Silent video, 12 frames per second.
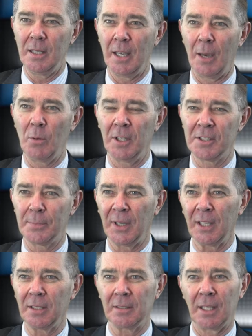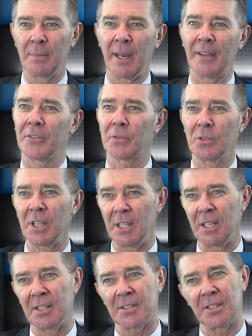Yeah, well, it's been about 3
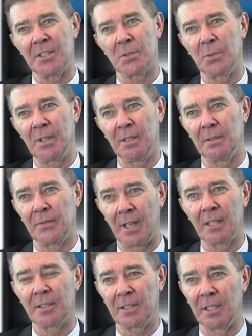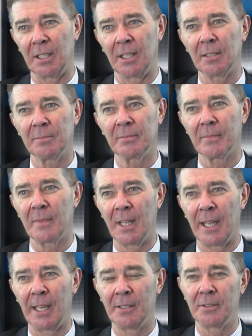years since we found Teena,
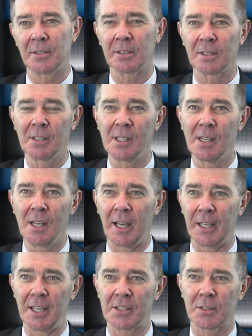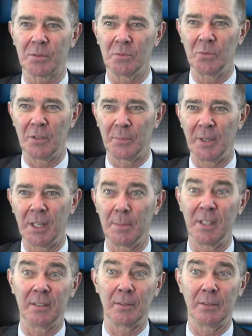and I guess we've been a bit